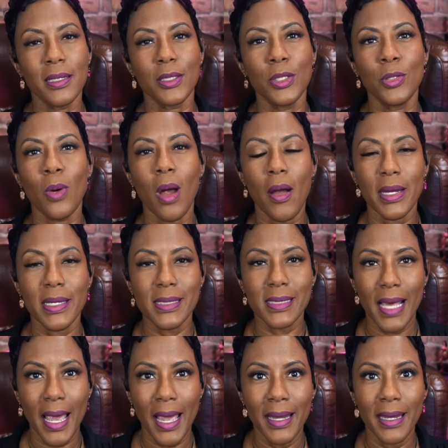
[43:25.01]
you already
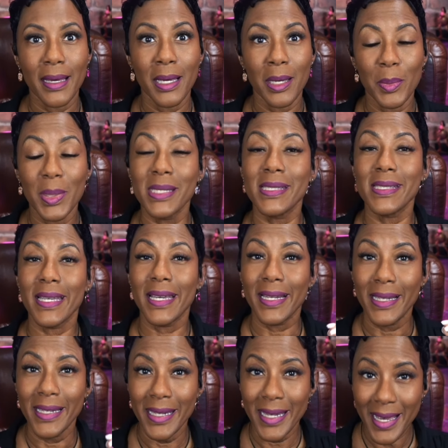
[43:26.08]
signed up and said
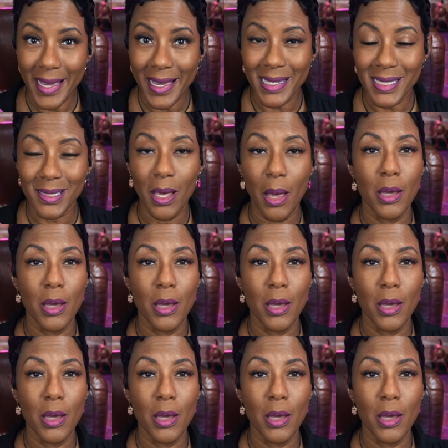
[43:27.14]
yes